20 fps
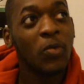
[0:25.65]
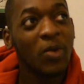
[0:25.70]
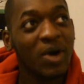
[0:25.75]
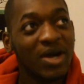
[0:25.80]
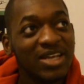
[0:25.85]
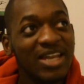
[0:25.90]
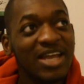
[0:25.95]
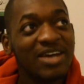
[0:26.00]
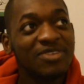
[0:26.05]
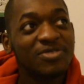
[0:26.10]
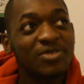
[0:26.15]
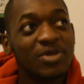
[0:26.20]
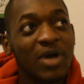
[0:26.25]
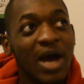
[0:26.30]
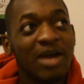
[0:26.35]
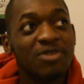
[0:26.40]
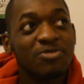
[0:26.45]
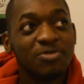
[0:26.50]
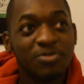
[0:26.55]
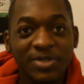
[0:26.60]
On one
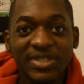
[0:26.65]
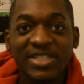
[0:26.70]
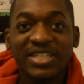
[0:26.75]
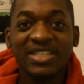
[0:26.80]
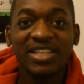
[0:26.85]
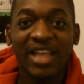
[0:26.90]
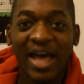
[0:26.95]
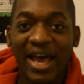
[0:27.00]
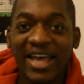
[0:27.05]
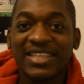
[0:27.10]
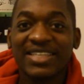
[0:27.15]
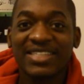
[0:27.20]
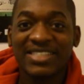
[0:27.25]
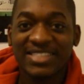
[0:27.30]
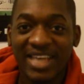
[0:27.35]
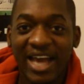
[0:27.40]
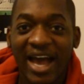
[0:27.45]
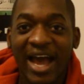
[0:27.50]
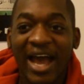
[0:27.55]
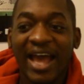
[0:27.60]
level, I really like
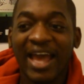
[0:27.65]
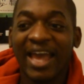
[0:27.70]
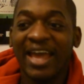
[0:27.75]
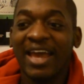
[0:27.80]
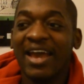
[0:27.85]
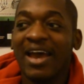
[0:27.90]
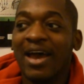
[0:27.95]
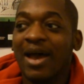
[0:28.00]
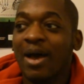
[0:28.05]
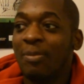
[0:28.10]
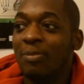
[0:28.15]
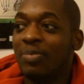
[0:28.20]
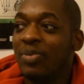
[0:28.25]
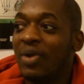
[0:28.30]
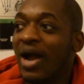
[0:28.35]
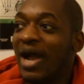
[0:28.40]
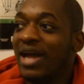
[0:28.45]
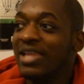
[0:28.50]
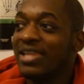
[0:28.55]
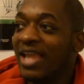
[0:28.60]
this guy.
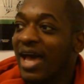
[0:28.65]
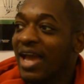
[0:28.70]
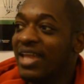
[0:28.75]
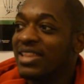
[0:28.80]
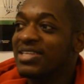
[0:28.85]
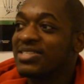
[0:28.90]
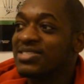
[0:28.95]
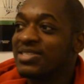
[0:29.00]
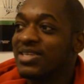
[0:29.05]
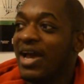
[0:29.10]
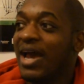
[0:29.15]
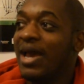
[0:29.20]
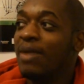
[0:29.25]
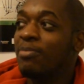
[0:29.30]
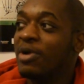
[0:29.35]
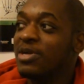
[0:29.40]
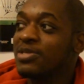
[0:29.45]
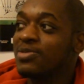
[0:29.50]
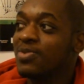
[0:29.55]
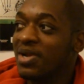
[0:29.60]
But
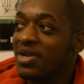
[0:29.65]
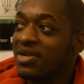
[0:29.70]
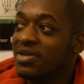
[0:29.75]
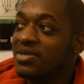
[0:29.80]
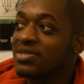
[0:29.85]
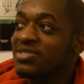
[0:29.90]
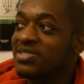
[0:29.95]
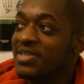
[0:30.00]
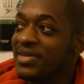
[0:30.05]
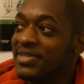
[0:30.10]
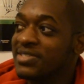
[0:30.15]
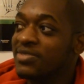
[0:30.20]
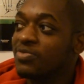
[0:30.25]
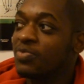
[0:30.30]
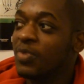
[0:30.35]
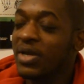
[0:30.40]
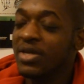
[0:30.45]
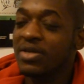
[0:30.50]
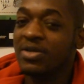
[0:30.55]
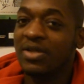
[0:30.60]
it's one of those things
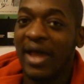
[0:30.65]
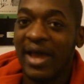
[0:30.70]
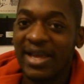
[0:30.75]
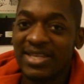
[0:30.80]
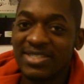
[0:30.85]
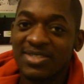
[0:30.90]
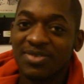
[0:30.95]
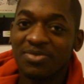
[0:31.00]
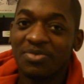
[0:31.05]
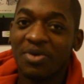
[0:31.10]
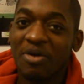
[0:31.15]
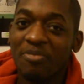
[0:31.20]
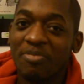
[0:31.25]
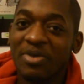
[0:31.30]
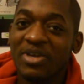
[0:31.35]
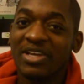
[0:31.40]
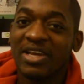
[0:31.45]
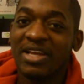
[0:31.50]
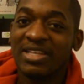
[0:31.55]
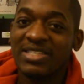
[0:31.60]
of where you like someone,
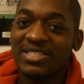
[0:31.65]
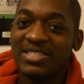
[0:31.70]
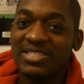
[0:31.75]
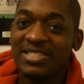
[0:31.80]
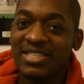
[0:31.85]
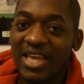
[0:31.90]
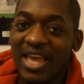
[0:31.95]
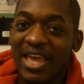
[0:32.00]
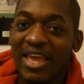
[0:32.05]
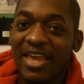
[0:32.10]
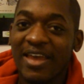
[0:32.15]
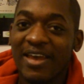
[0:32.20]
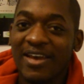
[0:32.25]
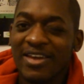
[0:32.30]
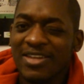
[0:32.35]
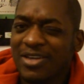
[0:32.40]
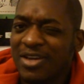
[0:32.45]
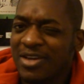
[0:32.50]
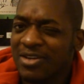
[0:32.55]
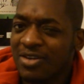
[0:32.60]
but you
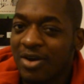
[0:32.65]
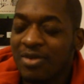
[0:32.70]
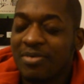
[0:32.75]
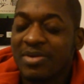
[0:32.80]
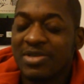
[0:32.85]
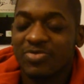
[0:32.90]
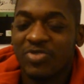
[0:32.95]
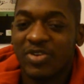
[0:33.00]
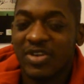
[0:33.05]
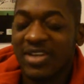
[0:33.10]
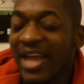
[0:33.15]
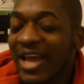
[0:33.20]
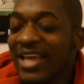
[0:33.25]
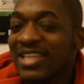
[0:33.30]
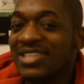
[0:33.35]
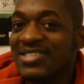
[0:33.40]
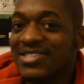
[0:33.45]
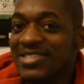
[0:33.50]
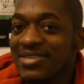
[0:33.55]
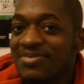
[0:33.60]
can almost
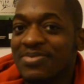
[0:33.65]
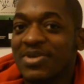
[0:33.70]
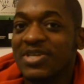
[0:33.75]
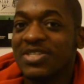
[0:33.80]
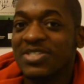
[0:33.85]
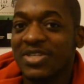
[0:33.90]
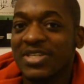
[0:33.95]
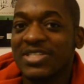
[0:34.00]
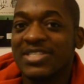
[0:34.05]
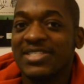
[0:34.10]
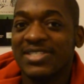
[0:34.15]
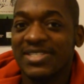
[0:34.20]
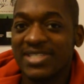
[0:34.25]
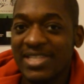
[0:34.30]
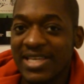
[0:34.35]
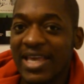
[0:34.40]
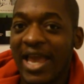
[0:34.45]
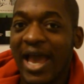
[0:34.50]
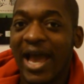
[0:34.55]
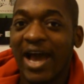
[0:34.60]
relate to them because you can
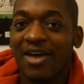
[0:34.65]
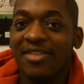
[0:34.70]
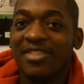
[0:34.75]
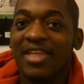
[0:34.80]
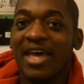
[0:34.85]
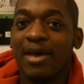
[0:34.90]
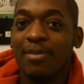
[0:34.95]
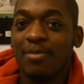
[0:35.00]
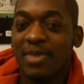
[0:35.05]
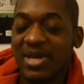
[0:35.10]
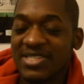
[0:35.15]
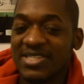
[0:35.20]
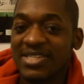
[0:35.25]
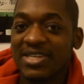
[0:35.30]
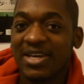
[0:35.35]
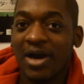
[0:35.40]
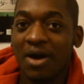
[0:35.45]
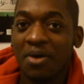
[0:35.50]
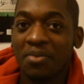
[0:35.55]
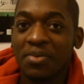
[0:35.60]
see how they're messing